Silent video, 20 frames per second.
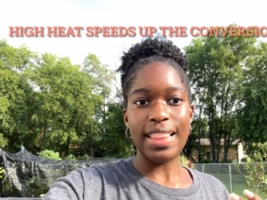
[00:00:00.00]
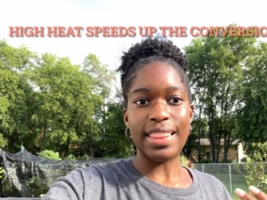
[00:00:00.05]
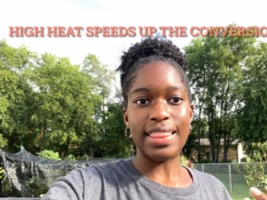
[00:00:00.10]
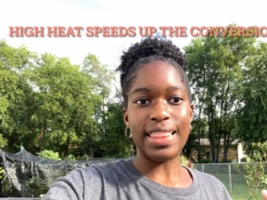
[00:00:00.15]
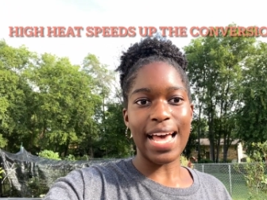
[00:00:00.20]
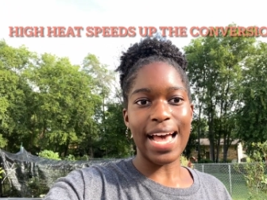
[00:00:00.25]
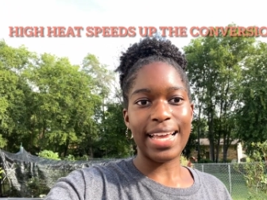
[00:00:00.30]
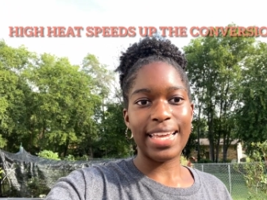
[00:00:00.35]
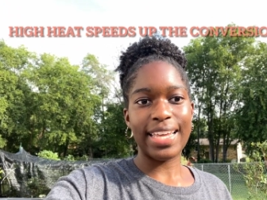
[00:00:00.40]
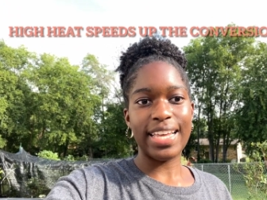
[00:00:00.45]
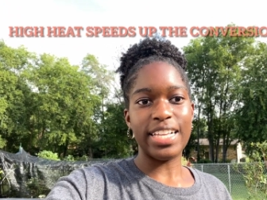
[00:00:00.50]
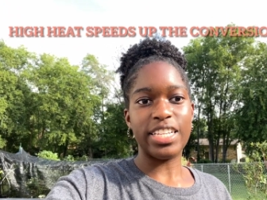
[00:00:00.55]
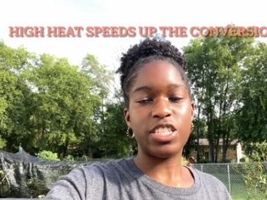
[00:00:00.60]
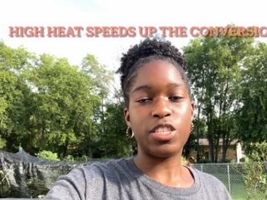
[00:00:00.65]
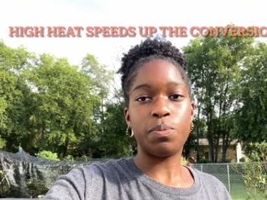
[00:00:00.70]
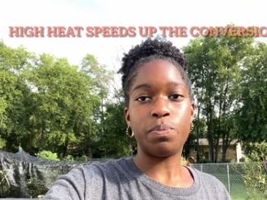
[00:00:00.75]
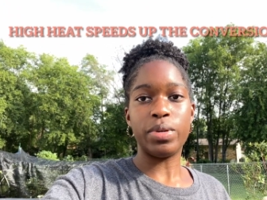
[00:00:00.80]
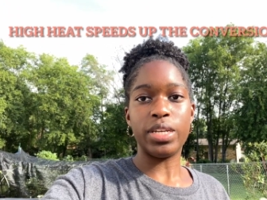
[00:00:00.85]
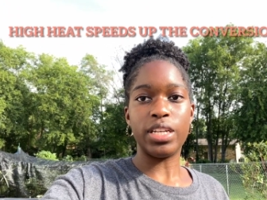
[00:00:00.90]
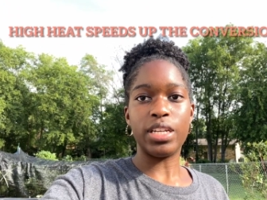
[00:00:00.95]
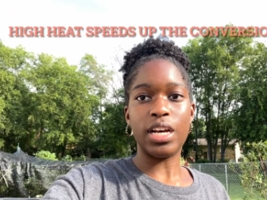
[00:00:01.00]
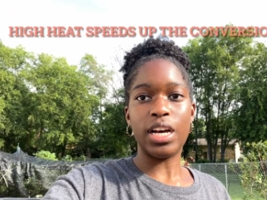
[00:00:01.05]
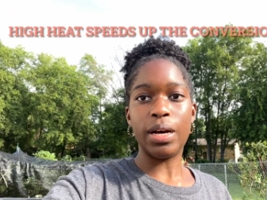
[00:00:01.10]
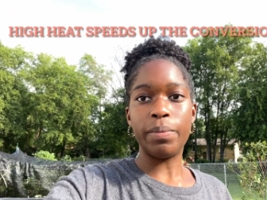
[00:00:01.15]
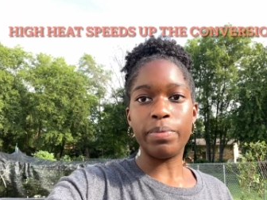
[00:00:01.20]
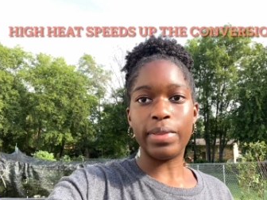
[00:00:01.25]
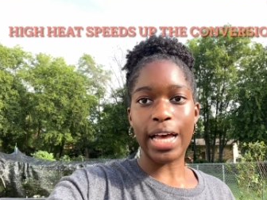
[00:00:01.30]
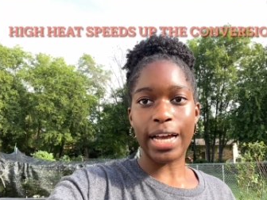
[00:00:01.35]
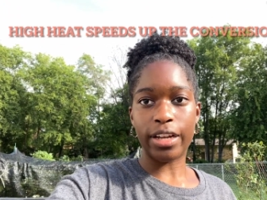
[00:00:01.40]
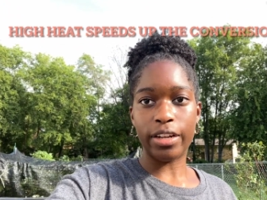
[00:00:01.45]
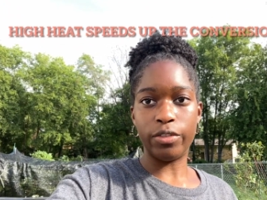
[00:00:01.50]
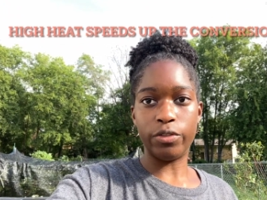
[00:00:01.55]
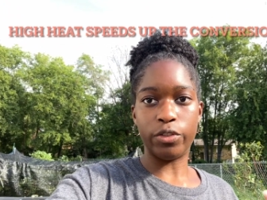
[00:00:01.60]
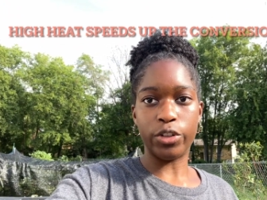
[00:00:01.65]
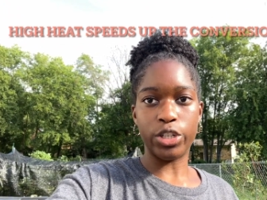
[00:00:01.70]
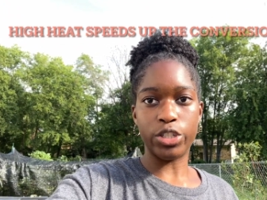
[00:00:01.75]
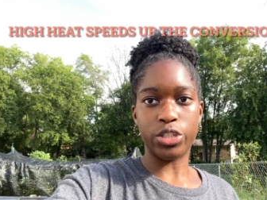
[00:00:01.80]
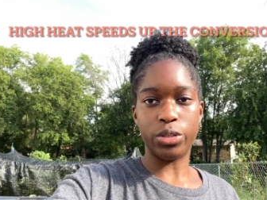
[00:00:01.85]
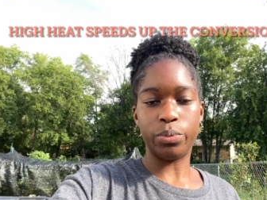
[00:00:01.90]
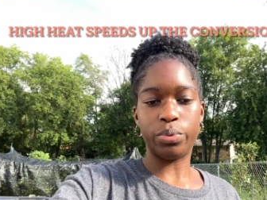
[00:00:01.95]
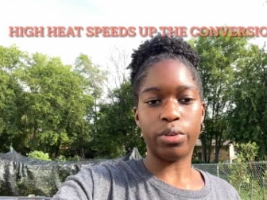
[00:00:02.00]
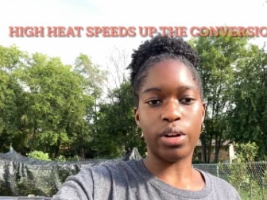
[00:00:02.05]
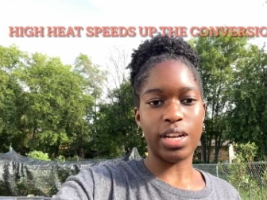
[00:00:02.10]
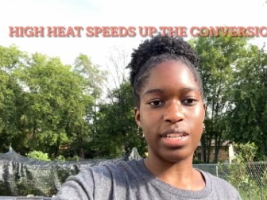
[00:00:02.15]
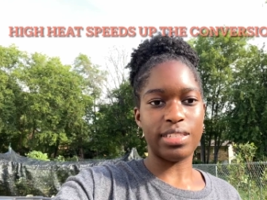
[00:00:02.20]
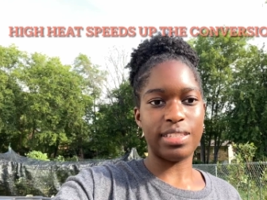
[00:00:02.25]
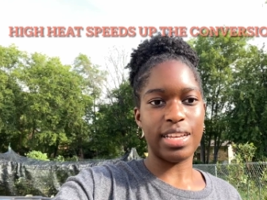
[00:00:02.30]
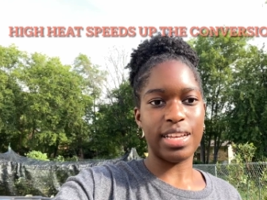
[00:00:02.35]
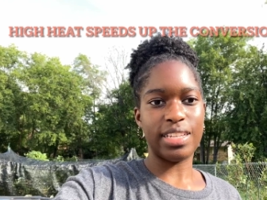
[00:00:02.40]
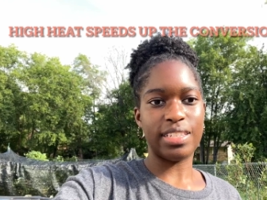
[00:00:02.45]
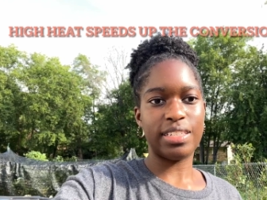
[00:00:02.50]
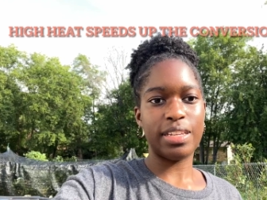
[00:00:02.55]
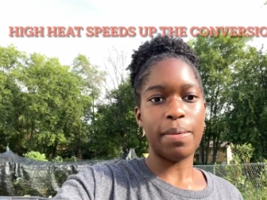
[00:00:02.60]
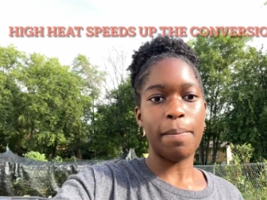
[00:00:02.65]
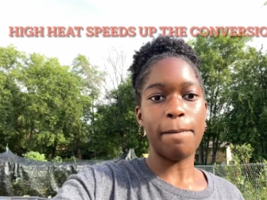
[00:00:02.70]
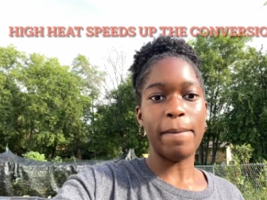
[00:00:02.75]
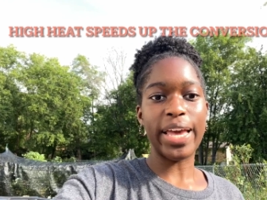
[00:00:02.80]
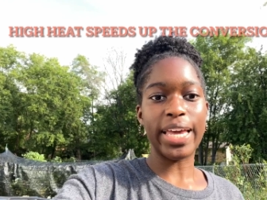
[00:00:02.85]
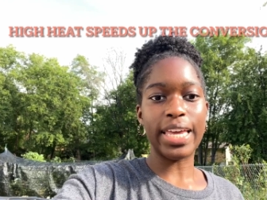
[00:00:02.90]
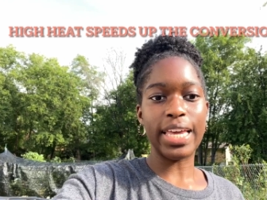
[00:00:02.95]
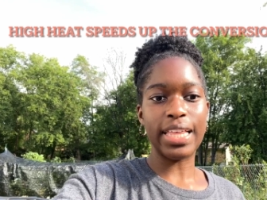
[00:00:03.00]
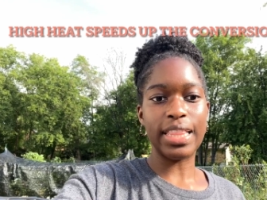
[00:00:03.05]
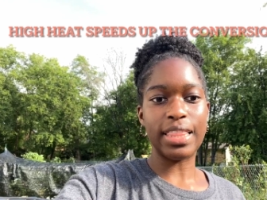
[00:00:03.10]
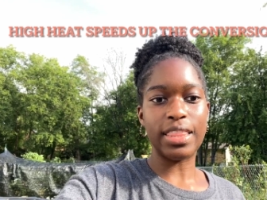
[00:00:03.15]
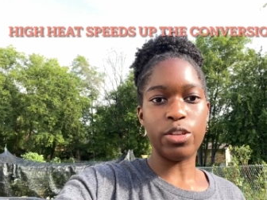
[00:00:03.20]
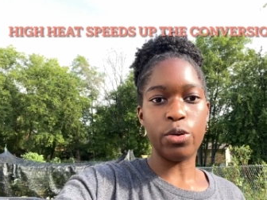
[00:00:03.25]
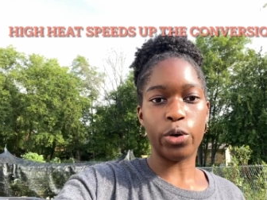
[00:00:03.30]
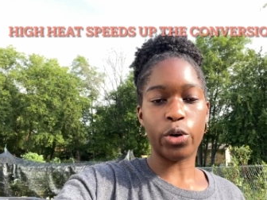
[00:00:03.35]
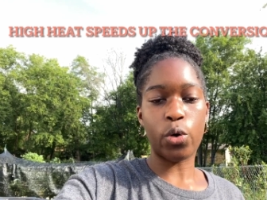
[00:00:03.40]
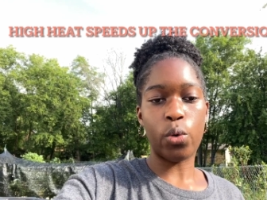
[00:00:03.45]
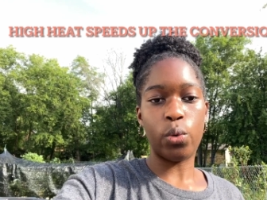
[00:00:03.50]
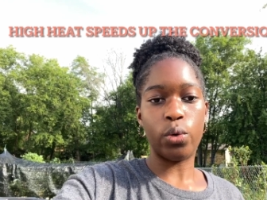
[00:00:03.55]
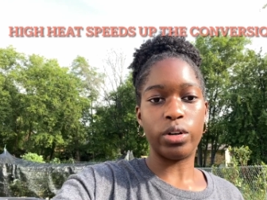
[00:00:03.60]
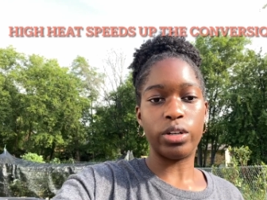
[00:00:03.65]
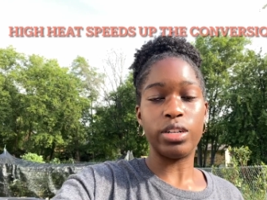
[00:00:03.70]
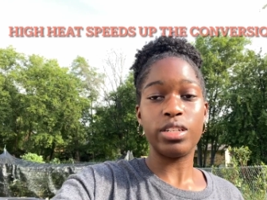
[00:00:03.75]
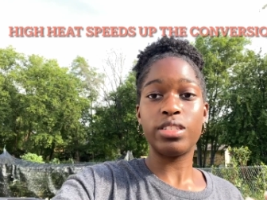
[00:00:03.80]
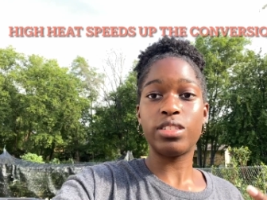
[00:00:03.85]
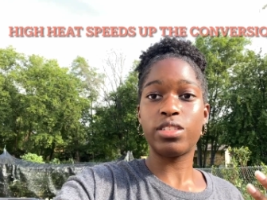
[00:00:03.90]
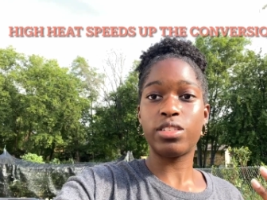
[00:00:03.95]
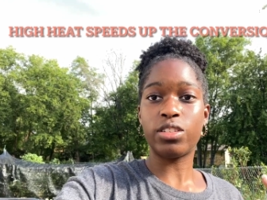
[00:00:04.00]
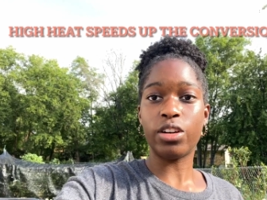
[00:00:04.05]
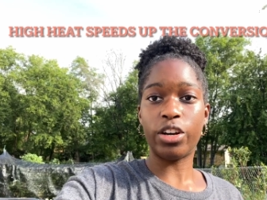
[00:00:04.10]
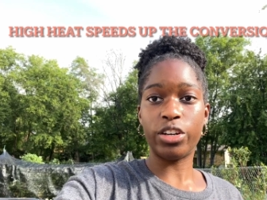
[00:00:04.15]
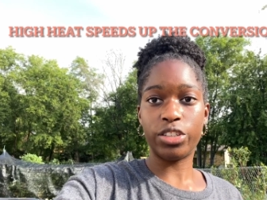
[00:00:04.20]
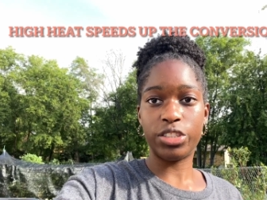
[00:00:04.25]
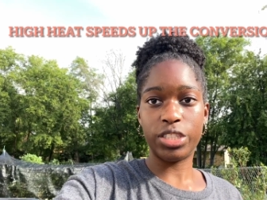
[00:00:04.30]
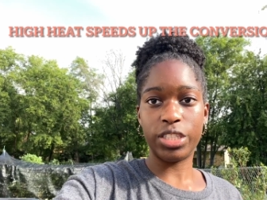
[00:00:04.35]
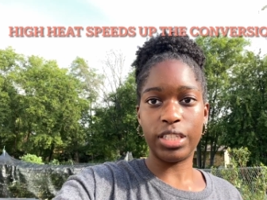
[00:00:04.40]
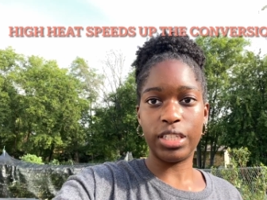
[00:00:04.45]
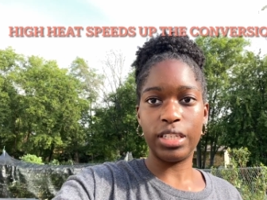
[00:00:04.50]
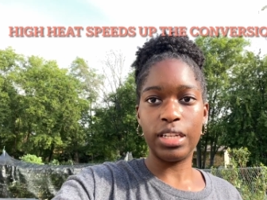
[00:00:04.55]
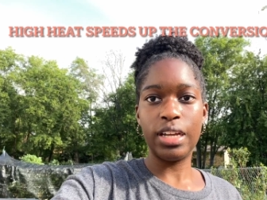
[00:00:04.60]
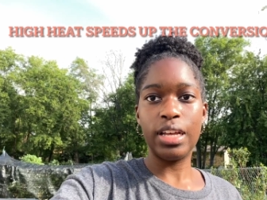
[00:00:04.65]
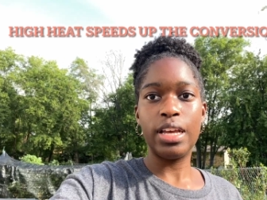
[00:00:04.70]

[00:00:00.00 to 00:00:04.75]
that can speed up that conversion process, making your corn starchy